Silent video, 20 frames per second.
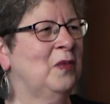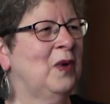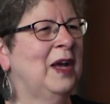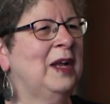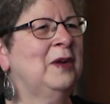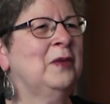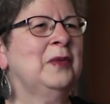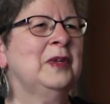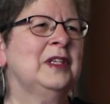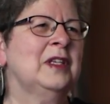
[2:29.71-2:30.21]

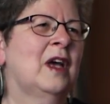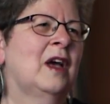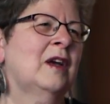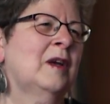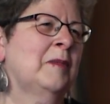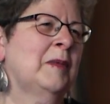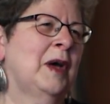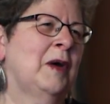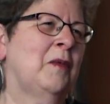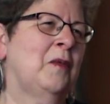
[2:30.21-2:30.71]
why don't we
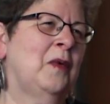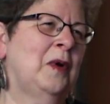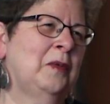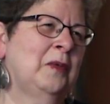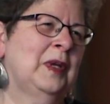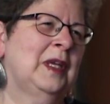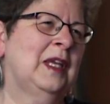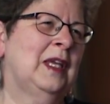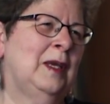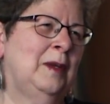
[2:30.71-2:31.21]
talk about what
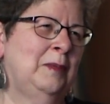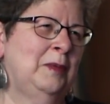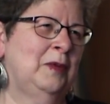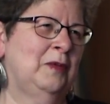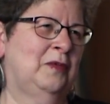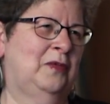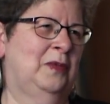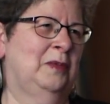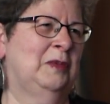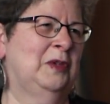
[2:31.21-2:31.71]
would keep
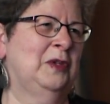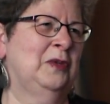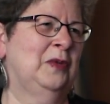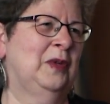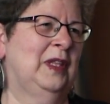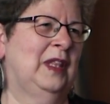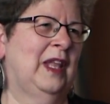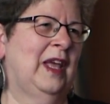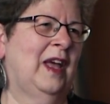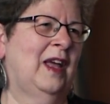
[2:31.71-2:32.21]
you from
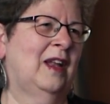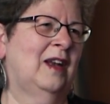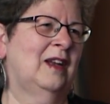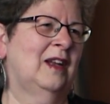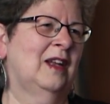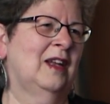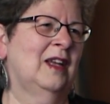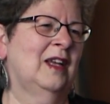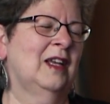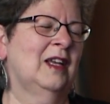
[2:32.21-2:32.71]
doing that?"